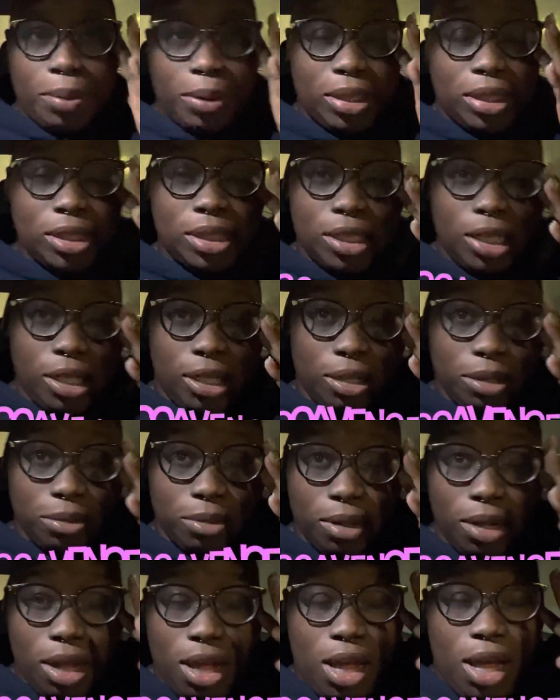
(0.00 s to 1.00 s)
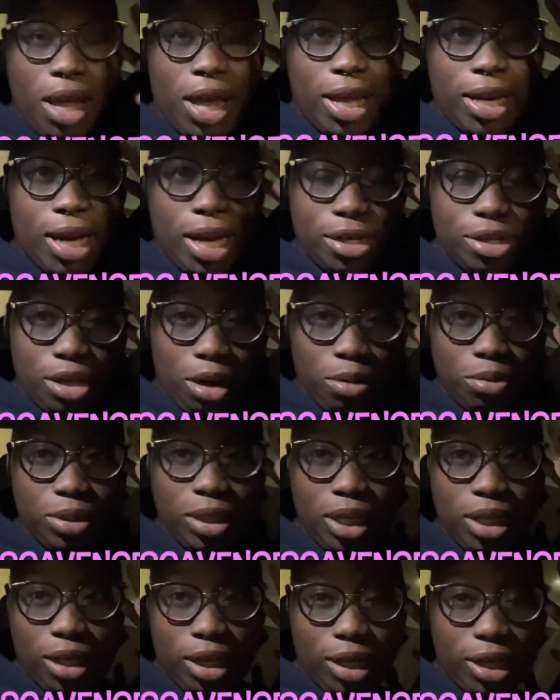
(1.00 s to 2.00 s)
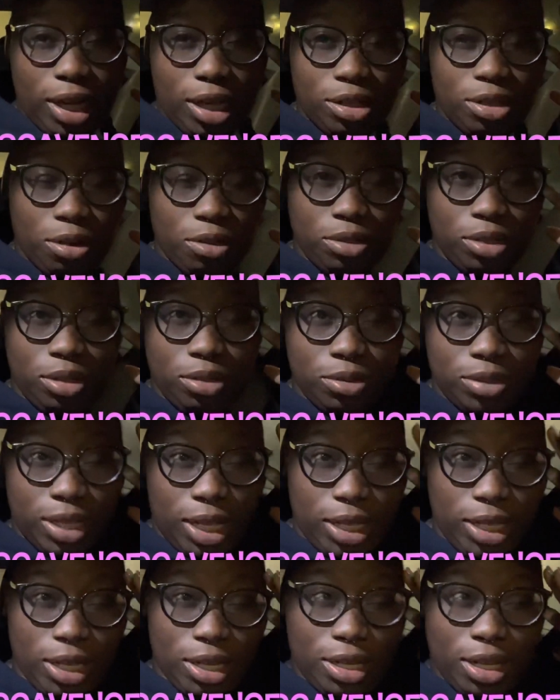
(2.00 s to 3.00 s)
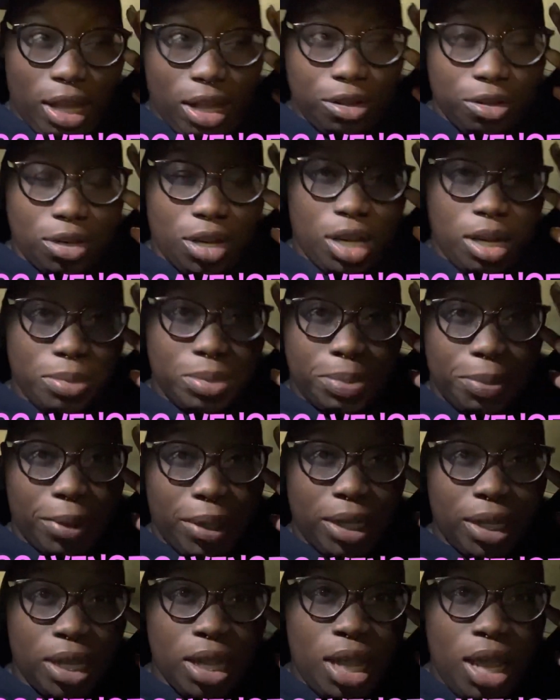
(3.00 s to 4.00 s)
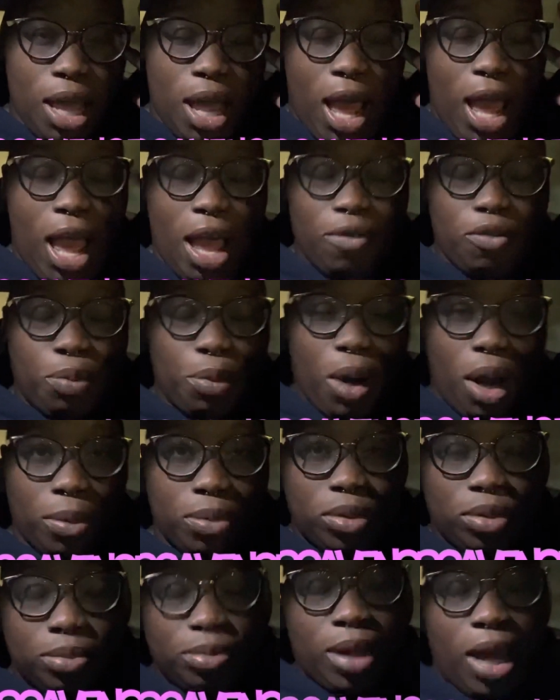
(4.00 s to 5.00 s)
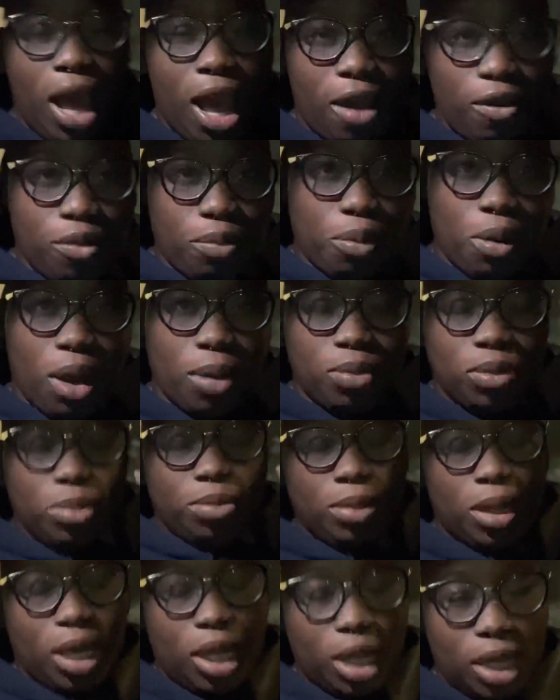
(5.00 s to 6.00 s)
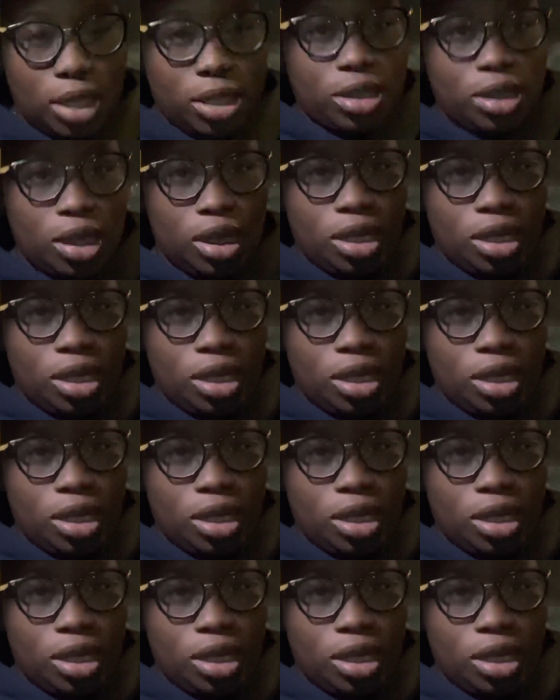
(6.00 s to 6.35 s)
and it's cute, and I don't need it, and I don't use any of the other cups, but I have a problem. I have a problem, and